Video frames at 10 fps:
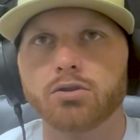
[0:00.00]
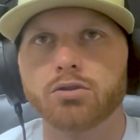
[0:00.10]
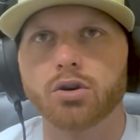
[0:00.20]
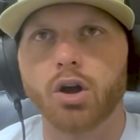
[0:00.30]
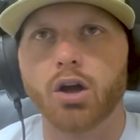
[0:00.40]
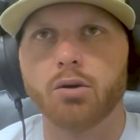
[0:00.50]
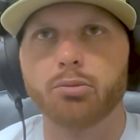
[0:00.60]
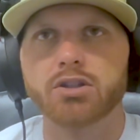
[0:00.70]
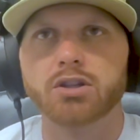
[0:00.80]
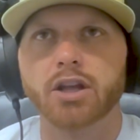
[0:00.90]
So
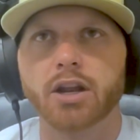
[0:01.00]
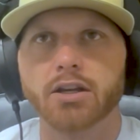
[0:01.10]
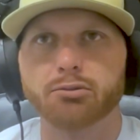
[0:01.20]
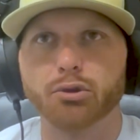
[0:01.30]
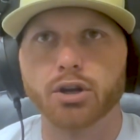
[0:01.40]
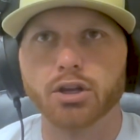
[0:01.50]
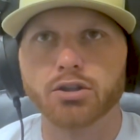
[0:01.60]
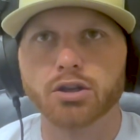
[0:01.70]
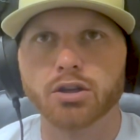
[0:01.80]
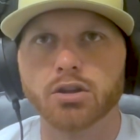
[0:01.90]
based on that
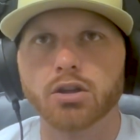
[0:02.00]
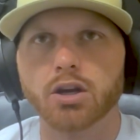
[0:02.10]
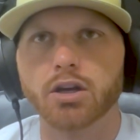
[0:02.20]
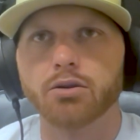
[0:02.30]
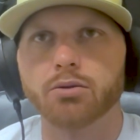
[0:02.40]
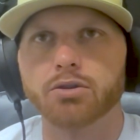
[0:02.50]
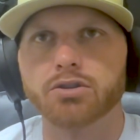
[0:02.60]
explanation, the IUL